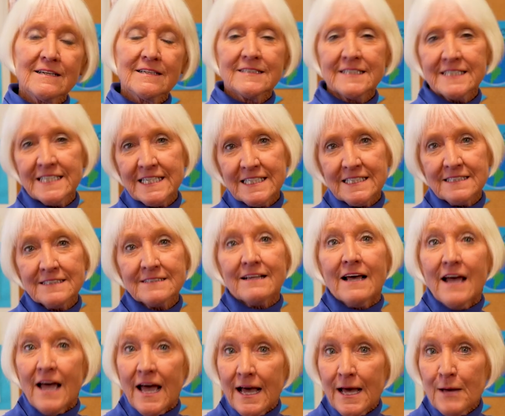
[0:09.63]
teens,
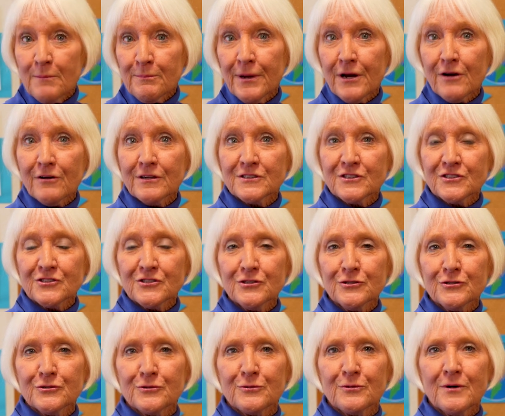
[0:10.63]
and parents
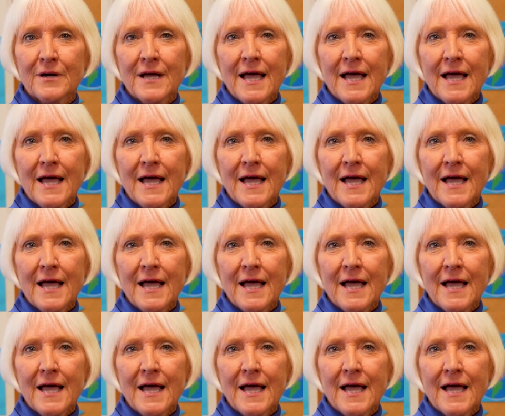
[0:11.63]
too.